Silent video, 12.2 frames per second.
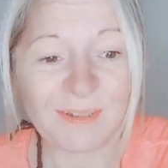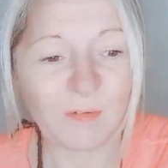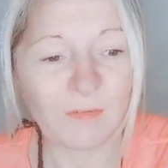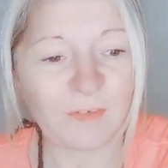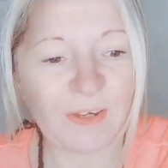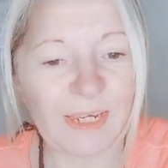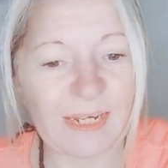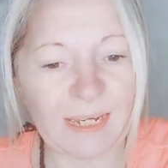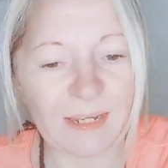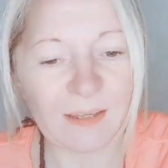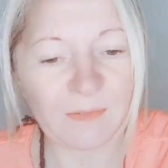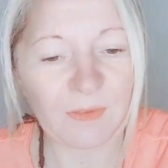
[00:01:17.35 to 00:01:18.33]
You're
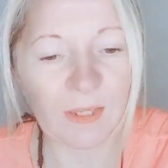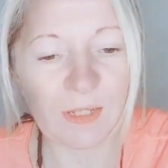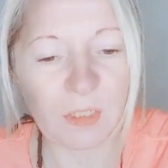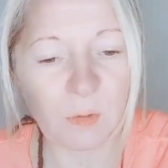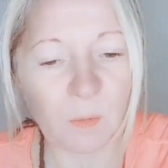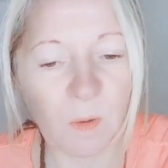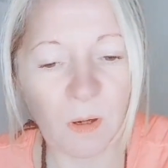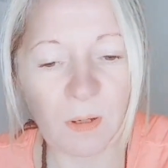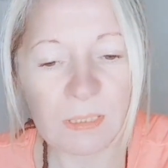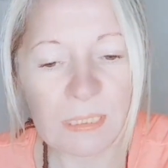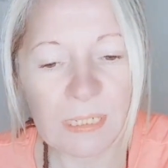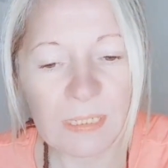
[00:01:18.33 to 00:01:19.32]
feeling that you
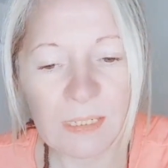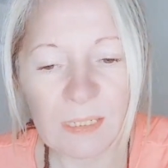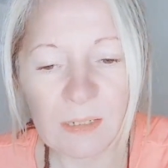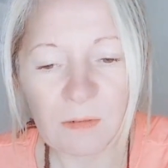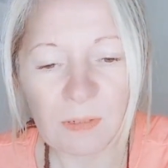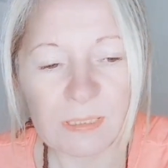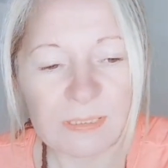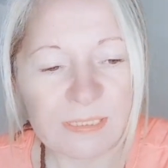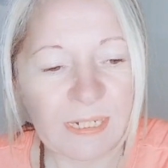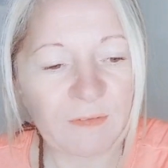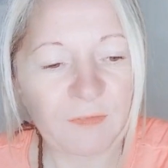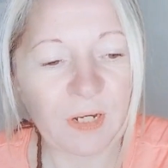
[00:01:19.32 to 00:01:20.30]
are
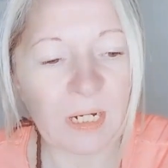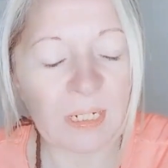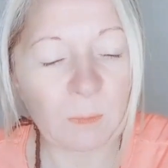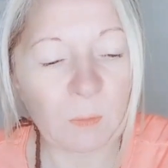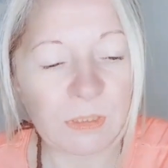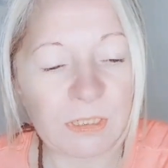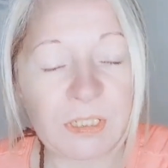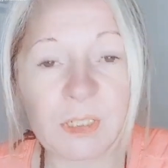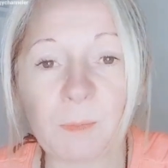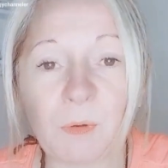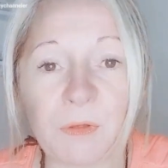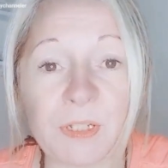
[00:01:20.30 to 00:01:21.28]
definitely
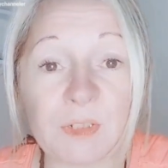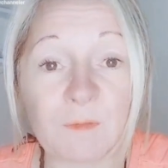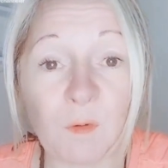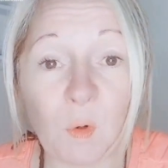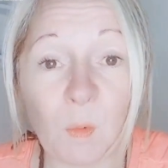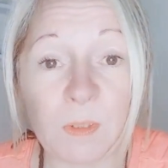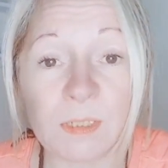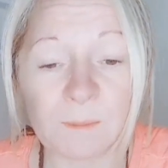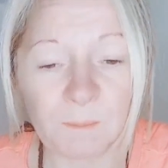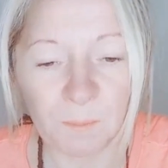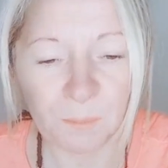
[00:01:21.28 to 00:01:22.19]
wanting to put this forward.